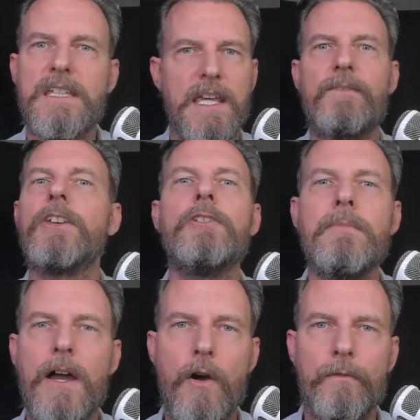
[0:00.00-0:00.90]
giving you
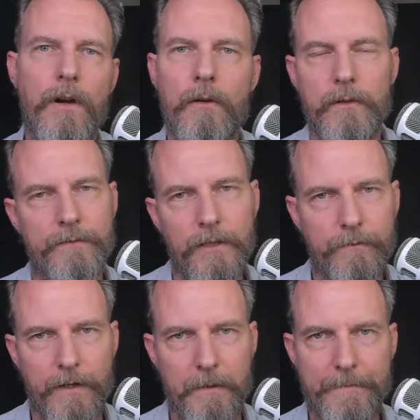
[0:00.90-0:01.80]
my overall review
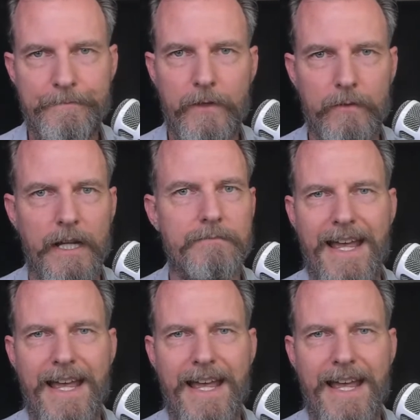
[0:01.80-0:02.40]
from it, right?